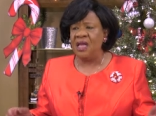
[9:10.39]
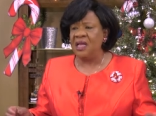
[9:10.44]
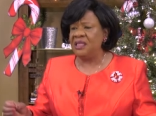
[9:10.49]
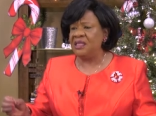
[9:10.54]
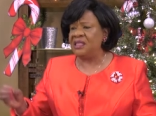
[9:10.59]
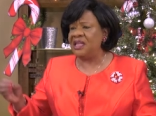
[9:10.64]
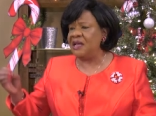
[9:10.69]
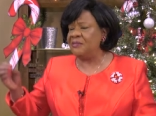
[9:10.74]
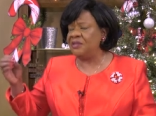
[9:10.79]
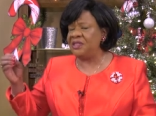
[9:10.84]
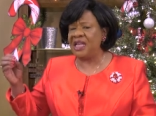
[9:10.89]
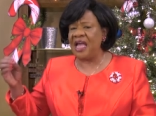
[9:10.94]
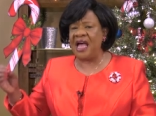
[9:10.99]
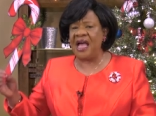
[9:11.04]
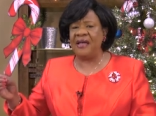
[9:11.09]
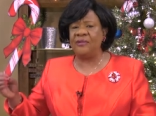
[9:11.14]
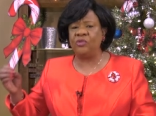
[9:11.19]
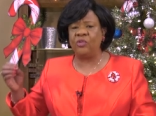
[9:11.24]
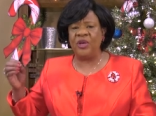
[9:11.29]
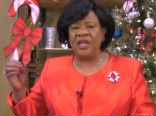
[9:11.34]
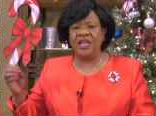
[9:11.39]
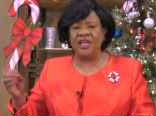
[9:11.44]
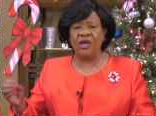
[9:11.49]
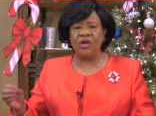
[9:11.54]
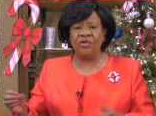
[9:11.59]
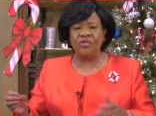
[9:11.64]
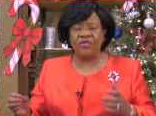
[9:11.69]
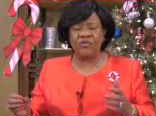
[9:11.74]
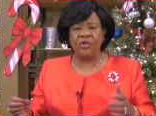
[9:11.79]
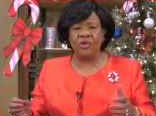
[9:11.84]
Sometimes we
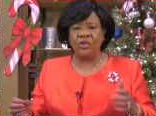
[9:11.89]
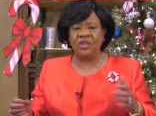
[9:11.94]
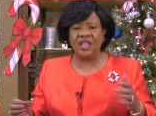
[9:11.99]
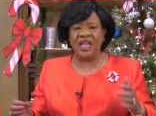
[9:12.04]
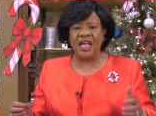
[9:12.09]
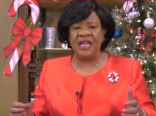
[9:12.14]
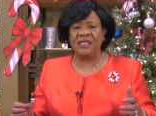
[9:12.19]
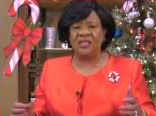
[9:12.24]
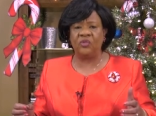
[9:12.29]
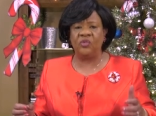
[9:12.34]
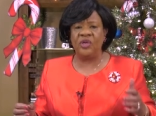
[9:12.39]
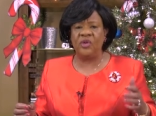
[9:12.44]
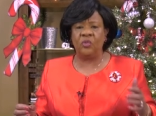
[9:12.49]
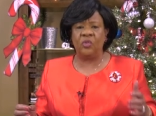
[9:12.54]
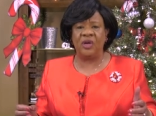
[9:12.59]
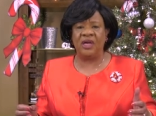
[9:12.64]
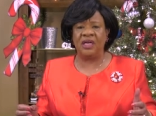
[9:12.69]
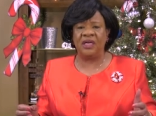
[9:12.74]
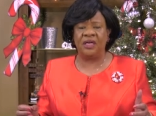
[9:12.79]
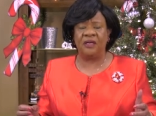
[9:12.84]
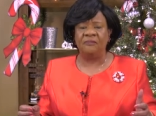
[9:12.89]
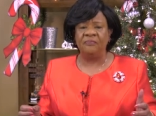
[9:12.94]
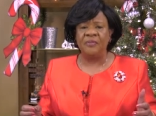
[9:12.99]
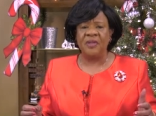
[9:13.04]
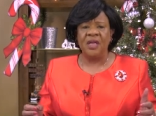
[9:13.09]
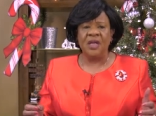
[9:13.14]
go through things and we wonder,